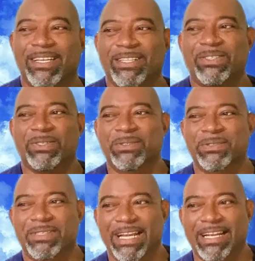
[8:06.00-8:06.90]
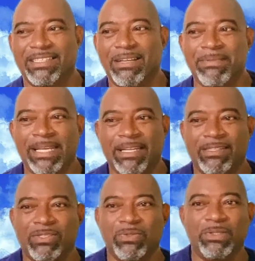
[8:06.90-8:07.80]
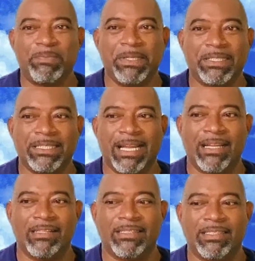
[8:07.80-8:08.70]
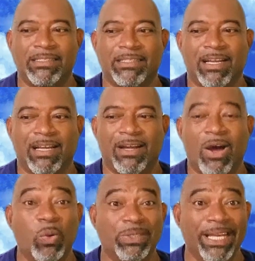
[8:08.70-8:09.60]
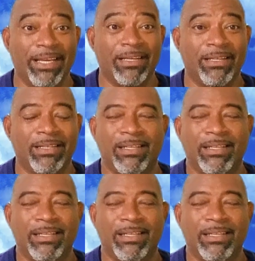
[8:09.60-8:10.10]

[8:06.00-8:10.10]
So there are some kids whose personalities are out there.